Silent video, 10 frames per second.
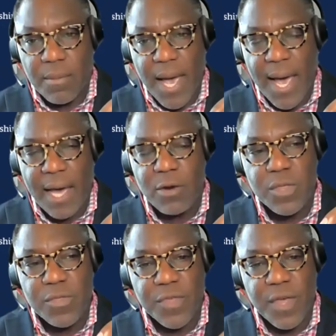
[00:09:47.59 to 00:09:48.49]
how do
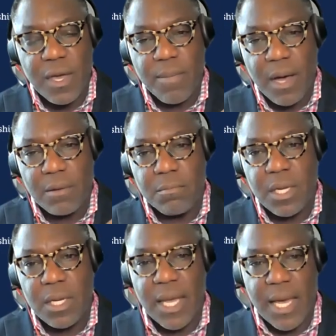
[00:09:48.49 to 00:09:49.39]
we think about
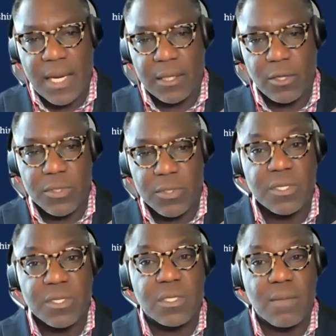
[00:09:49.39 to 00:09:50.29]
mitigating those
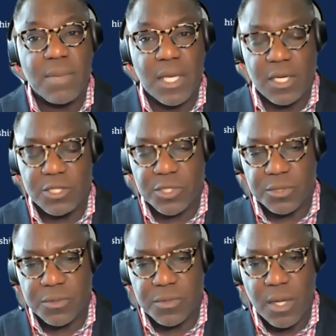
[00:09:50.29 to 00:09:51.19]
systemic
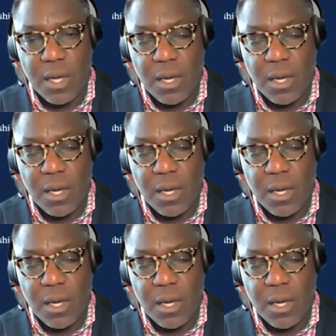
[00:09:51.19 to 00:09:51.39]
issues